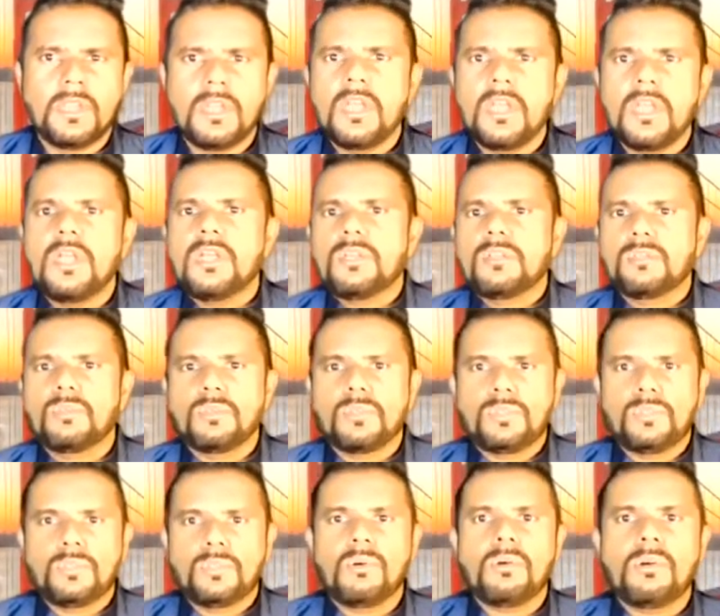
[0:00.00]
So
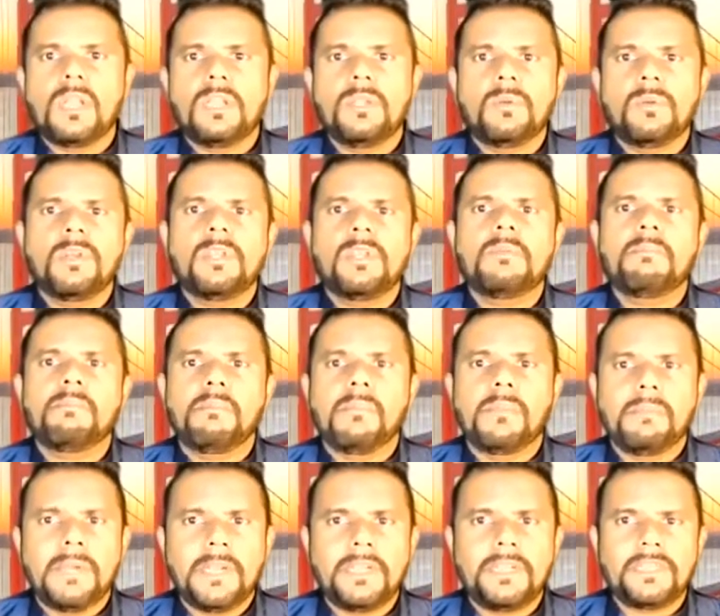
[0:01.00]
yoga, including
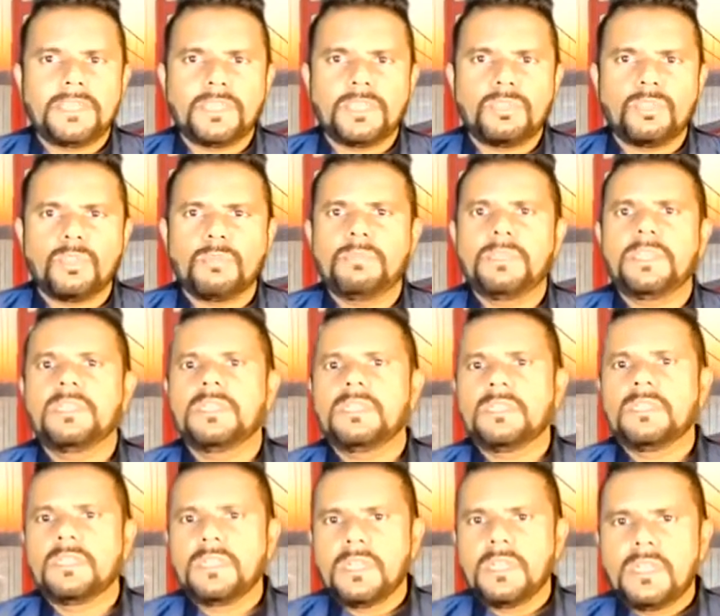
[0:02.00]
meditation, could be a
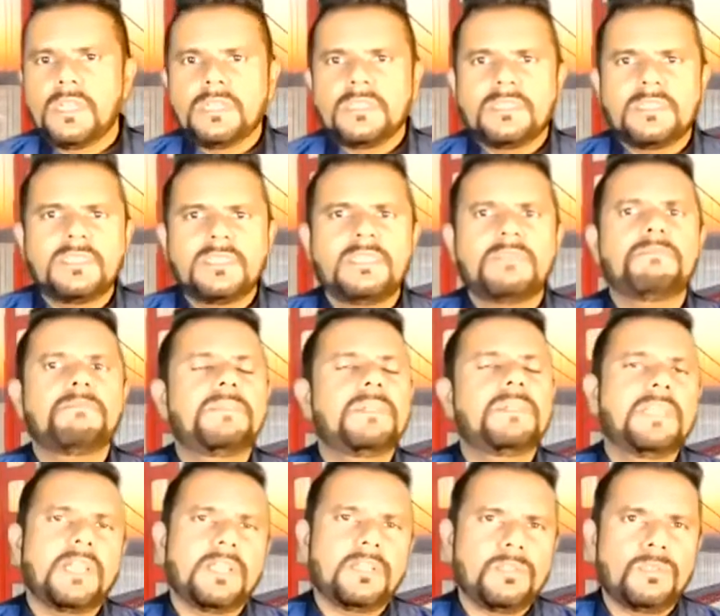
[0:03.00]
simple
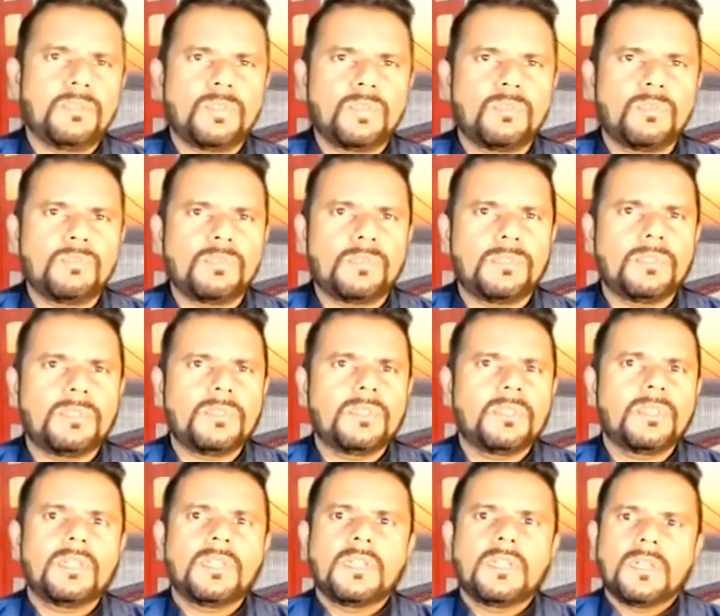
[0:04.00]
and useful
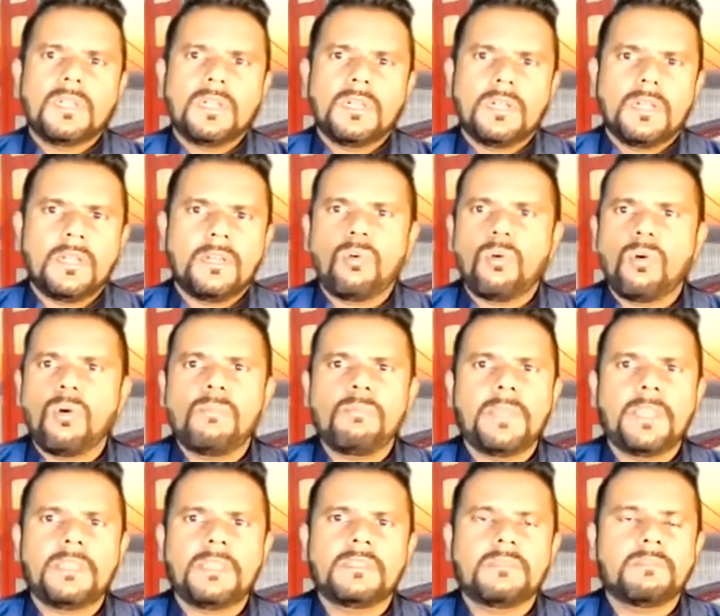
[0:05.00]

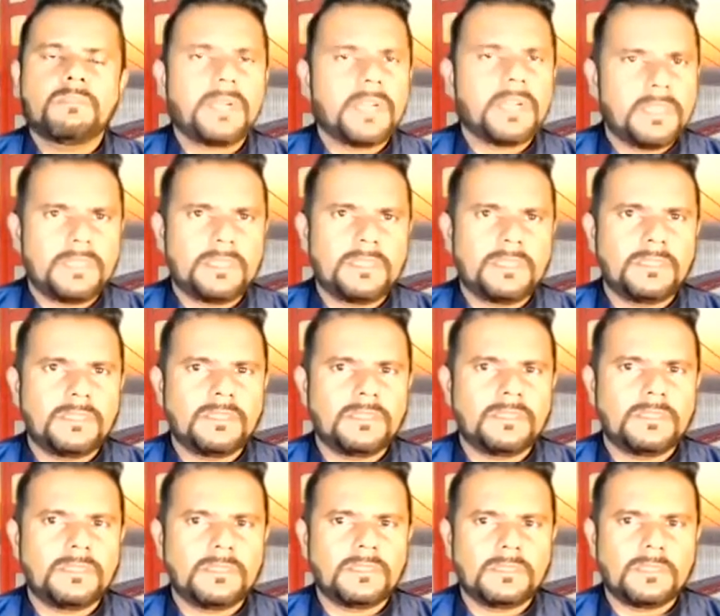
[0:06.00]
home-based practice
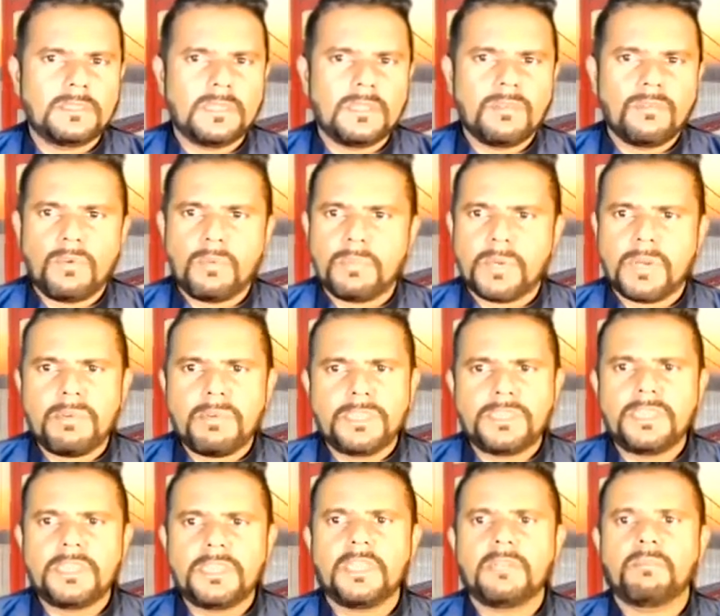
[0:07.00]
for prevention
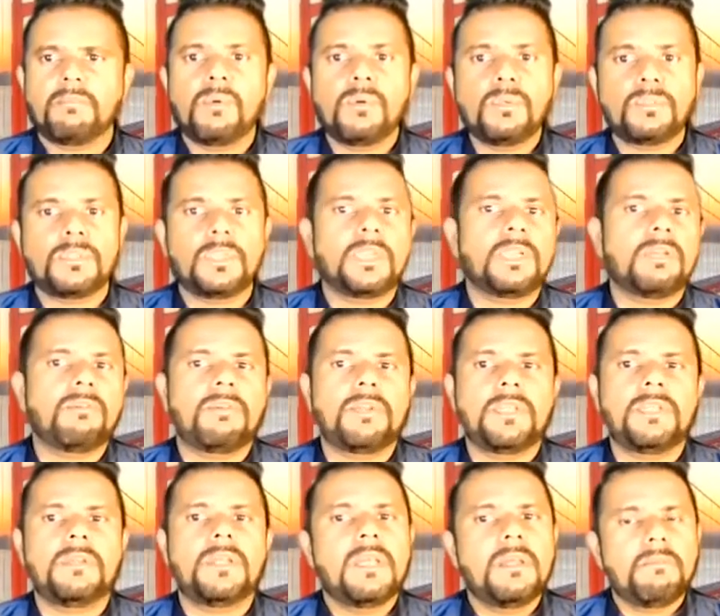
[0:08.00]
and post-recovery
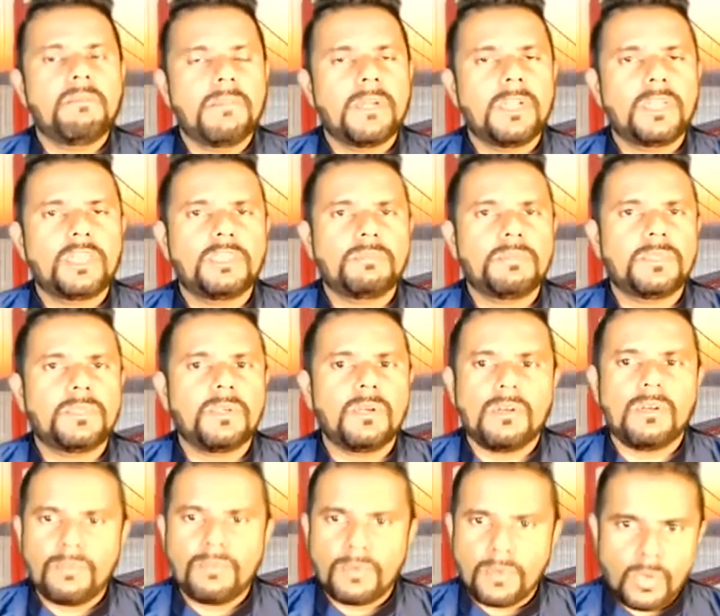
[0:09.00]
management of
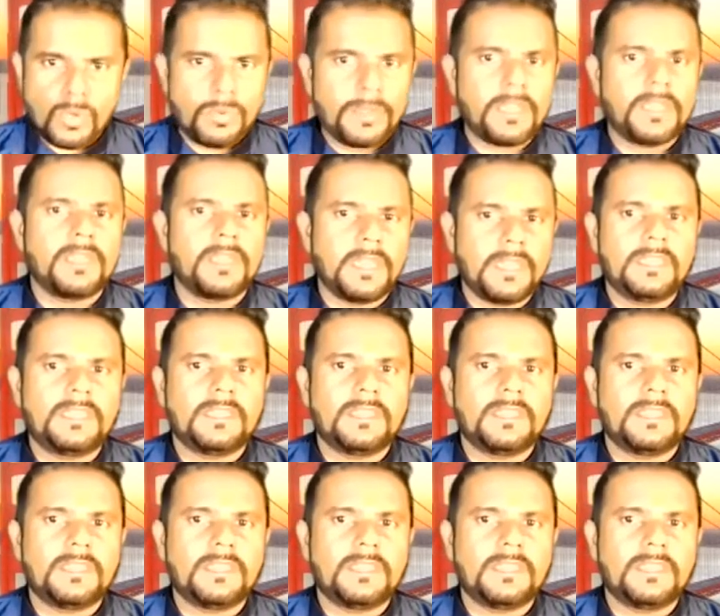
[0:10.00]
COVID-19.